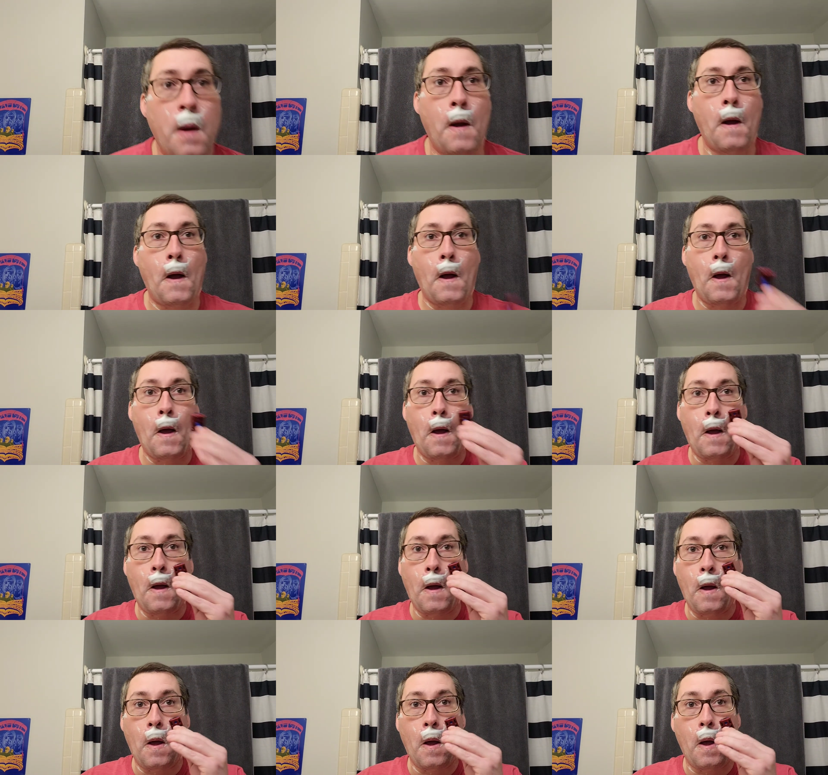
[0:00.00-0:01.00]

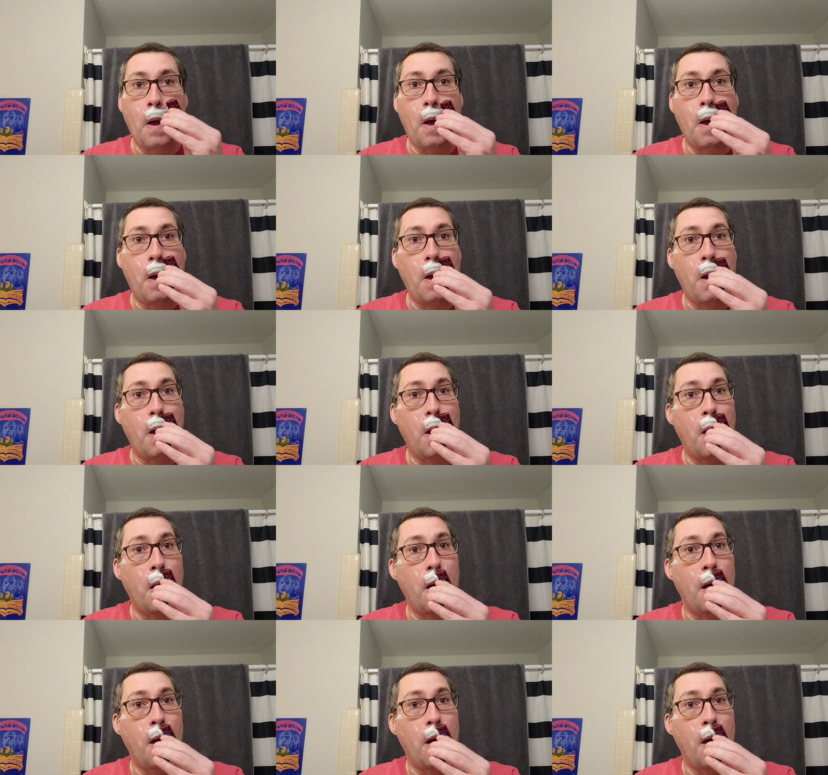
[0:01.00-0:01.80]
(no one is talking)